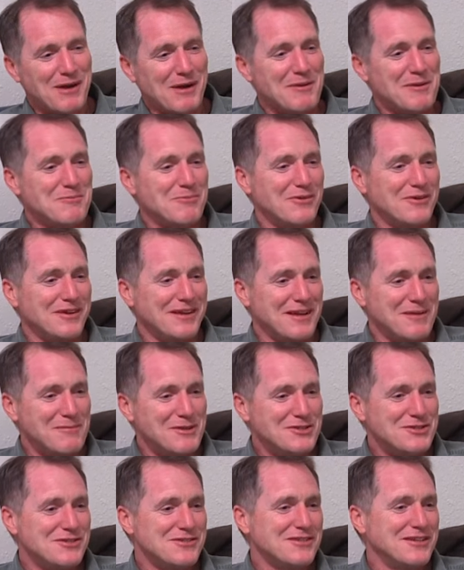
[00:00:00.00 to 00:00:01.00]
probably putting
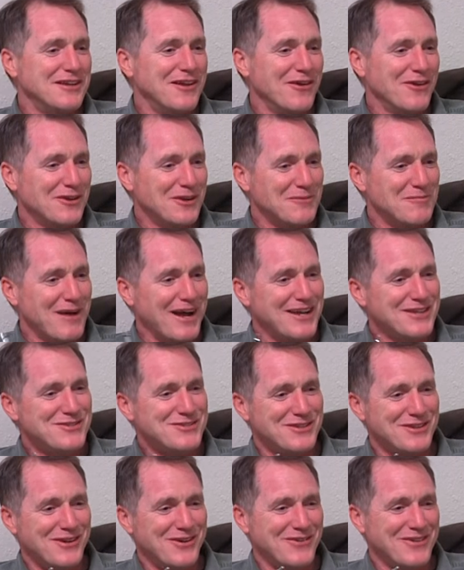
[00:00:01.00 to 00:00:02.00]
images in all your
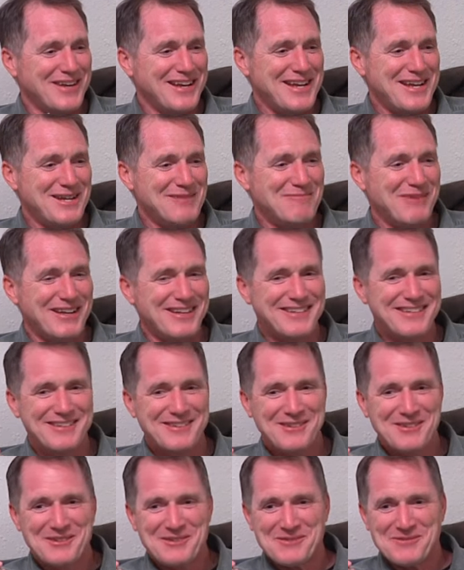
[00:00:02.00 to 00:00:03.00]
minds you don't need. But
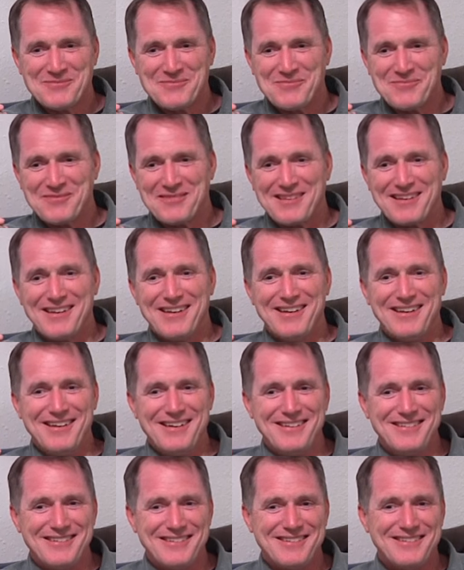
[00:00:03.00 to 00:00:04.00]
I don't
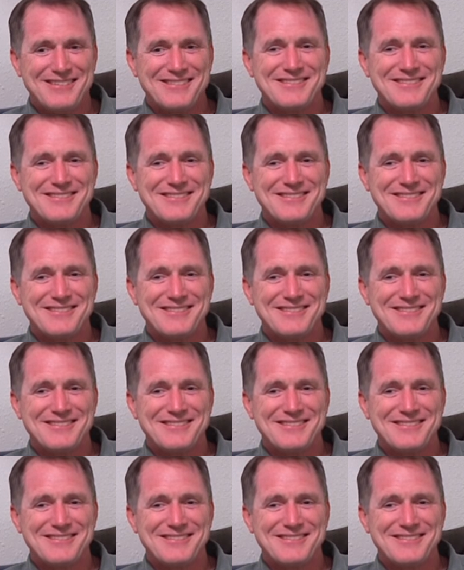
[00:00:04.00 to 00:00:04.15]
do that.